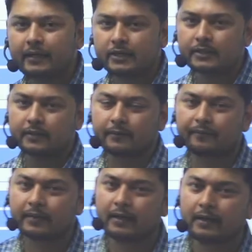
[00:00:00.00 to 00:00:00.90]
region.
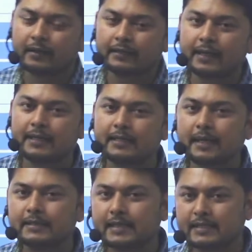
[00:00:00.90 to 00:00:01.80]
There is
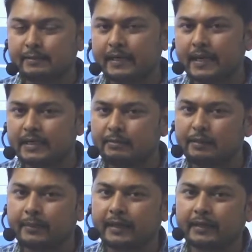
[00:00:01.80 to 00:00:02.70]
assessment has
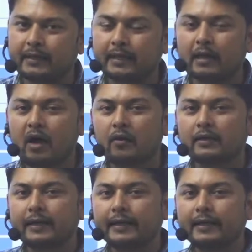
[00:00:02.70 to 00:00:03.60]
been made that how
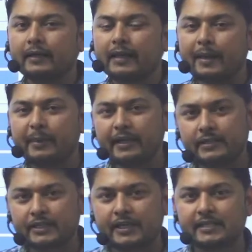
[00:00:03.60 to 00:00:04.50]
the Indian climate
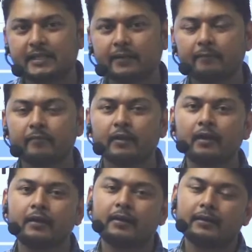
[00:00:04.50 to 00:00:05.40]
is changing,
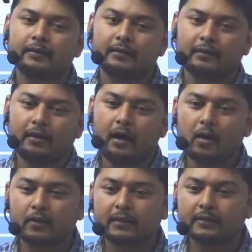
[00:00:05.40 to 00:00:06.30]

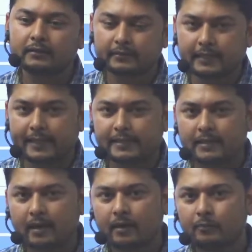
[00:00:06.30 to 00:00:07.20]
how the things
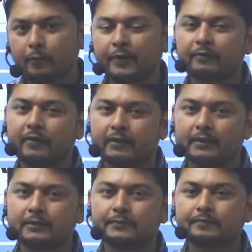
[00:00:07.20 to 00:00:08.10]
are moving
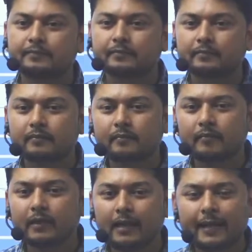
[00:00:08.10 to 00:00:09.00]
further.
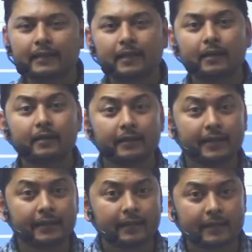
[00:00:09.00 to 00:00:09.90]
Like there are
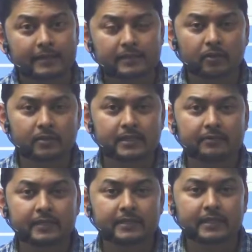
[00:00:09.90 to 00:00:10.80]
increased
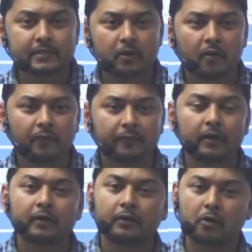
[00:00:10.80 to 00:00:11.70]
consequences of
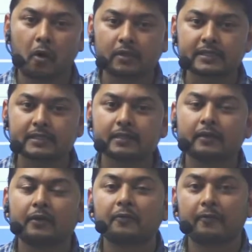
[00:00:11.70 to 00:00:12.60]
droughts,
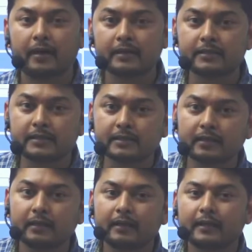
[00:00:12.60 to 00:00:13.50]
floods,
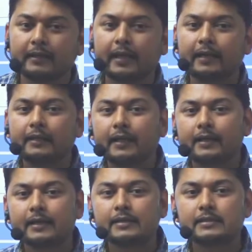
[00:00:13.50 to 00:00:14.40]
then there
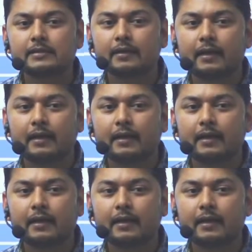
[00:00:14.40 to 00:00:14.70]
is